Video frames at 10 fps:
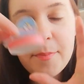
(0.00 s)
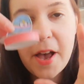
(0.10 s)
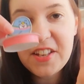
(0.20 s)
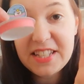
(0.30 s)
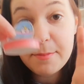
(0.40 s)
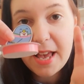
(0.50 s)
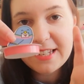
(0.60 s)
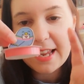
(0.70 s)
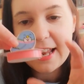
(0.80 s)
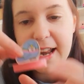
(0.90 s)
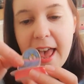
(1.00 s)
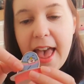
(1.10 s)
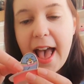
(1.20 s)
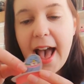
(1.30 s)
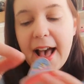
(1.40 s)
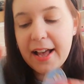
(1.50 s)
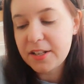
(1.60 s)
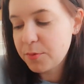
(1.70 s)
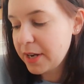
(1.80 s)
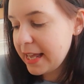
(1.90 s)
our postie pigeon,
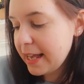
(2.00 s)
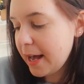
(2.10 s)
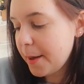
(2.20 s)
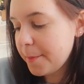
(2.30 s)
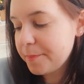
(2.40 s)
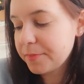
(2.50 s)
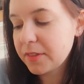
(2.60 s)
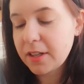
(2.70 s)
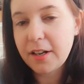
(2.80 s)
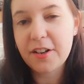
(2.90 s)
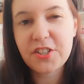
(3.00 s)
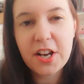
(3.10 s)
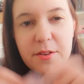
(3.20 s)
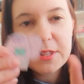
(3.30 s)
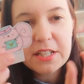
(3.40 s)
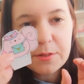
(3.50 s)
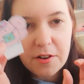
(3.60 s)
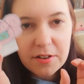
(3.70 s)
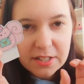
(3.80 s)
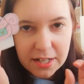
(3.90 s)
and we um, I'll show you with the
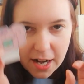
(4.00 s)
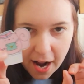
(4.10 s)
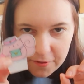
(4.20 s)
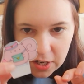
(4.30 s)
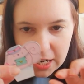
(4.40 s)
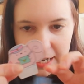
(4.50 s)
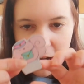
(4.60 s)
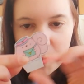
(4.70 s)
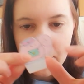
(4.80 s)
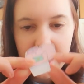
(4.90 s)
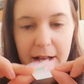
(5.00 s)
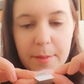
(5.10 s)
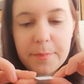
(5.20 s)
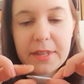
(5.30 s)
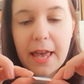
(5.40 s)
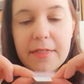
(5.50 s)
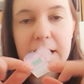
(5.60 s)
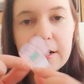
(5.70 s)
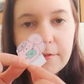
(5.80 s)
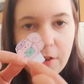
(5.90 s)
squirrel because I didn't have one cut out, but um, yeah, the
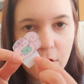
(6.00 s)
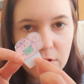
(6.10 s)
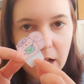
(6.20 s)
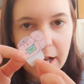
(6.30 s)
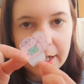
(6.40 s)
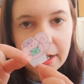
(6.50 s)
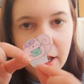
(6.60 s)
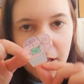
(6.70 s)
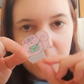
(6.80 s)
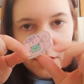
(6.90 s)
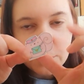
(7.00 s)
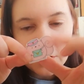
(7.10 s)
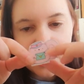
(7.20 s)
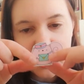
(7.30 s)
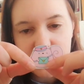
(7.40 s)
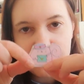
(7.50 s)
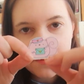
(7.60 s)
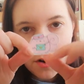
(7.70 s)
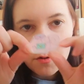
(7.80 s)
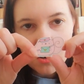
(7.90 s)
little fold line, you want to just
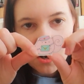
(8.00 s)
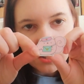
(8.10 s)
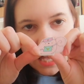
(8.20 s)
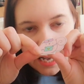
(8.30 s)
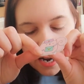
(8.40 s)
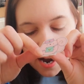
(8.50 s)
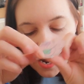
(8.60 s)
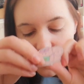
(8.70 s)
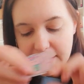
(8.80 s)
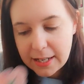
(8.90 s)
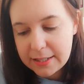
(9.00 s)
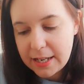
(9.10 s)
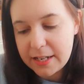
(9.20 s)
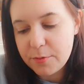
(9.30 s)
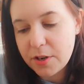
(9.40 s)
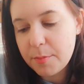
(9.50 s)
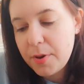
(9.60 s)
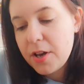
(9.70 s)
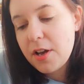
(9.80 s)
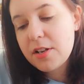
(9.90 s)
fold along there guys and then you want
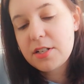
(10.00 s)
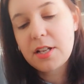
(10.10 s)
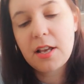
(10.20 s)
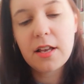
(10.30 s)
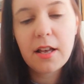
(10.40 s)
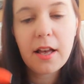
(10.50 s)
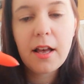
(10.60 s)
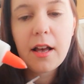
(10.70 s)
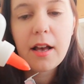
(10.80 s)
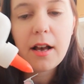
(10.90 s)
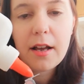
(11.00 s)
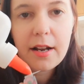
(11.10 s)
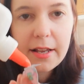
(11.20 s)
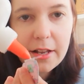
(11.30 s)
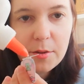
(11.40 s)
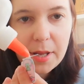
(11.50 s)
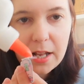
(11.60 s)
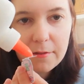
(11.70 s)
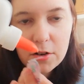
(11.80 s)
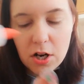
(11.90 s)
to put a little
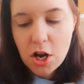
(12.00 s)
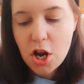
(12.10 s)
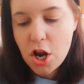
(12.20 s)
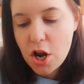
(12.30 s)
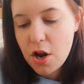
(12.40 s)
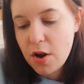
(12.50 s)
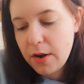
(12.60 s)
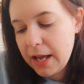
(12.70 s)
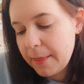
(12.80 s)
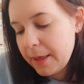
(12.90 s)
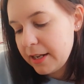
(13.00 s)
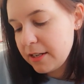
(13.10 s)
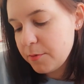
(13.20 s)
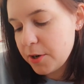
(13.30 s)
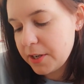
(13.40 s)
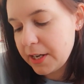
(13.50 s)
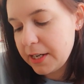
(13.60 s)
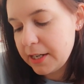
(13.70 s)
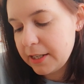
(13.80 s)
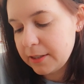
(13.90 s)
bit of glue and then you
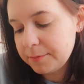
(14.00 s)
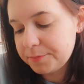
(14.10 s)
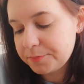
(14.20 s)
wanna